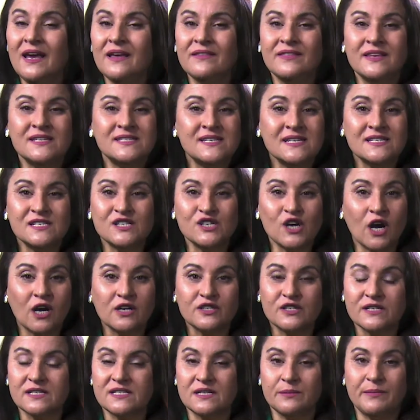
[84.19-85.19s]
This is not
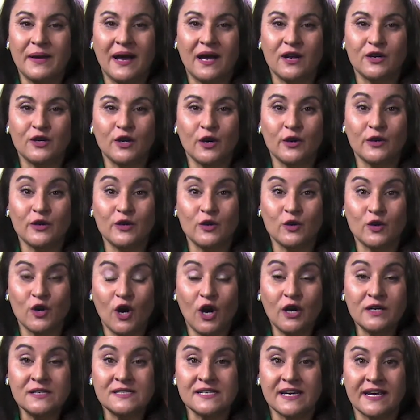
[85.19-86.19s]
just about knowing your
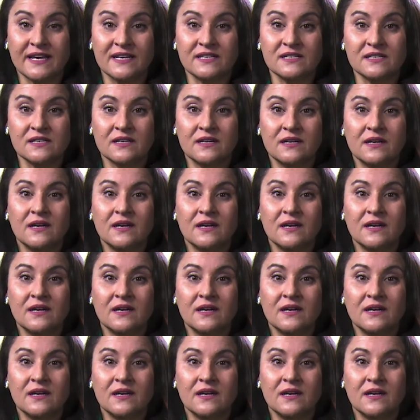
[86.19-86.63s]
content.